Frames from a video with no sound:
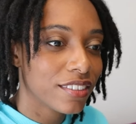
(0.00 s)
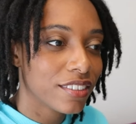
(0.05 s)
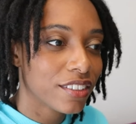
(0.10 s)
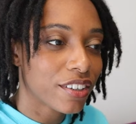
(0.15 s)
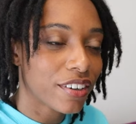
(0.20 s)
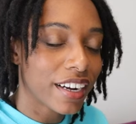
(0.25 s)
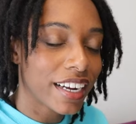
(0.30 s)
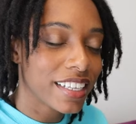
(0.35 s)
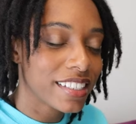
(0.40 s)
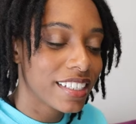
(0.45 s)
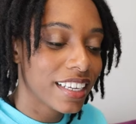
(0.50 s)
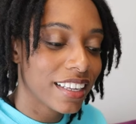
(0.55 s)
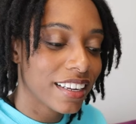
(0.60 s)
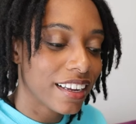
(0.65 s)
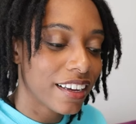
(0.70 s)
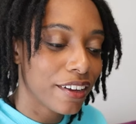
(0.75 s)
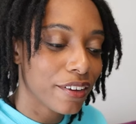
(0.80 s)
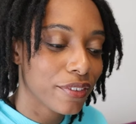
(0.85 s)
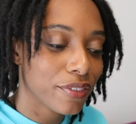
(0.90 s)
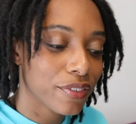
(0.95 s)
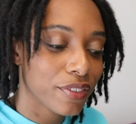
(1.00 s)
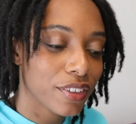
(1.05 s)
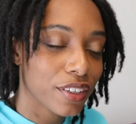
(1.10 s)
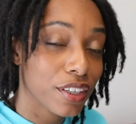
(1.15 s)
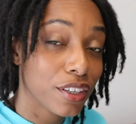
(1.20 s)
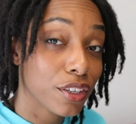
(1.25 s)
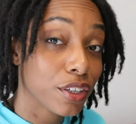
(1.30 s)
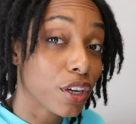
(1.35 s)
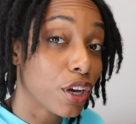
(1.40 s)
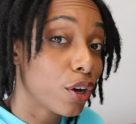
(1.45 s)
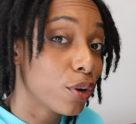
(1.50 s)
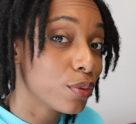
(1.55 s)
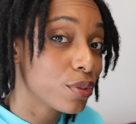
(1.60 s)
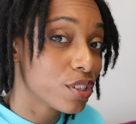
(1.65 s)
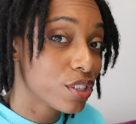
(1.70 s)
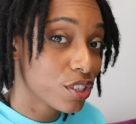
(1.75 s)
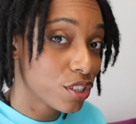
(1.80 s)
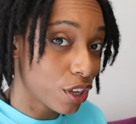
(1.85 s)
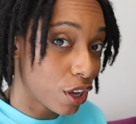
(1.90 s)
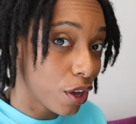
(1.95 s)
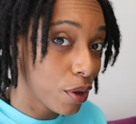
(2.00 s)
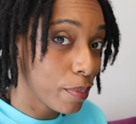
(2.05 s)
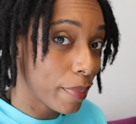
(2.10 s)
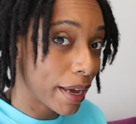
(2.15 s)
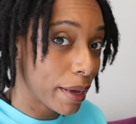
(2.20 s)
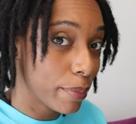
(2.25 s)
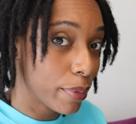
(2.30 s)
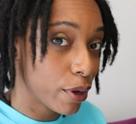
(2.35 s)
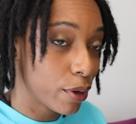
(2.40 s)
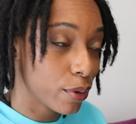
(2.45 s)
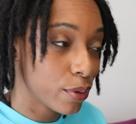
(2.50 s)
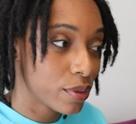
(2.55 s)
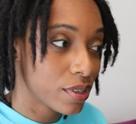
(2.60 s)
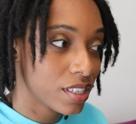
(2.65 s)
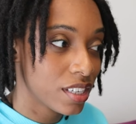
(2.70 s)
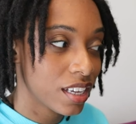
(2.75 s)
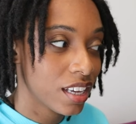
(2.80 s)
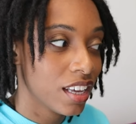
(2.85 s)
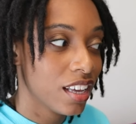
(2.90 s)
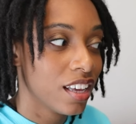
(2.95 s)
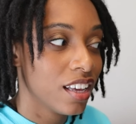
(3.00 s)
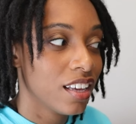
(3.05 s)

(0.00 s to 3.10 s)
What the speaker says: crazy enough, Coach saw my post.